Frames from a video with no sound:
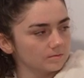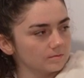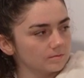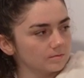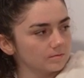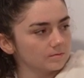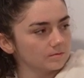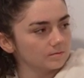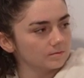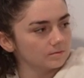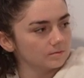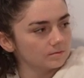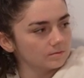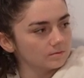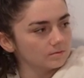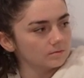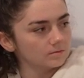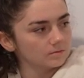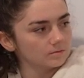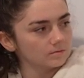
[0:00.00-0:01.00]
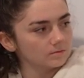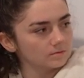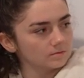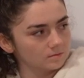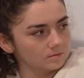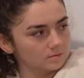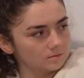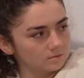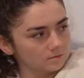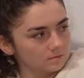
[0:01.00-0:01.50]

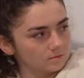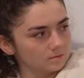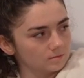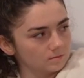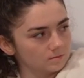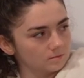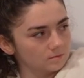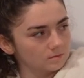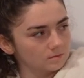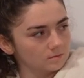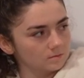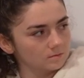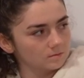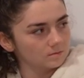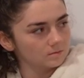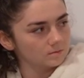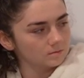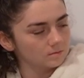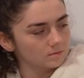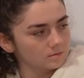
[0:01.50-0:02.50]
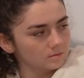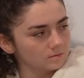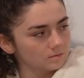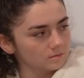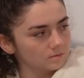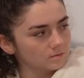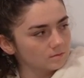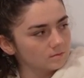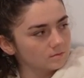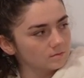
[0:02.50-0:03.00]

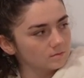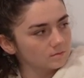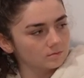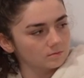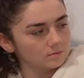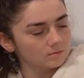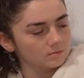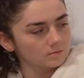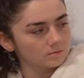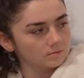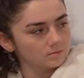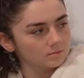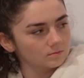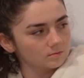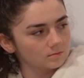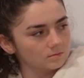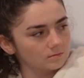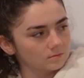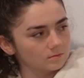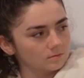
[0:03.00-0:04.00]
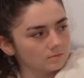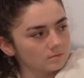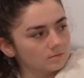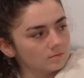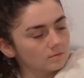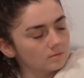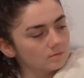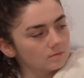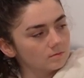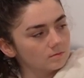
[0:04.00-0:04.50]

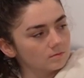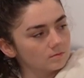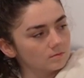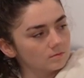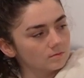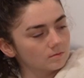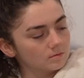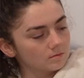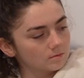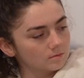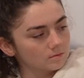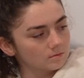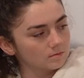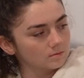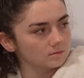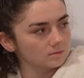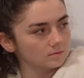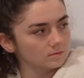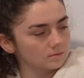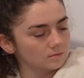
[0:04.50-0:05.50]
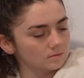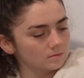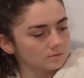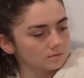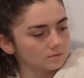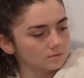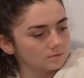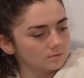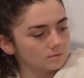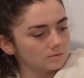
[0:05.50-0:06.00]

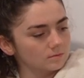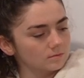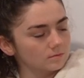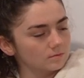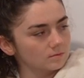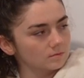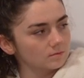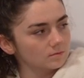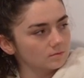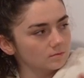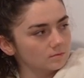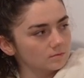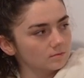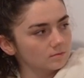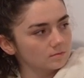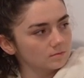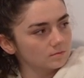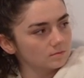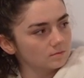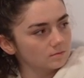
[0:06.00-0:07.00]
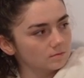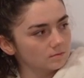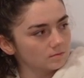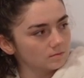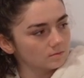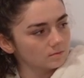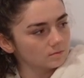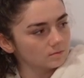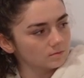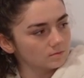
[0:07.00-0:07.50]

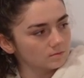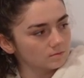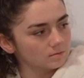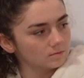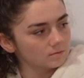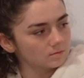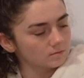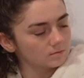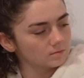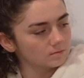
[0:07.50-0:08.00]
The person shown says nothing.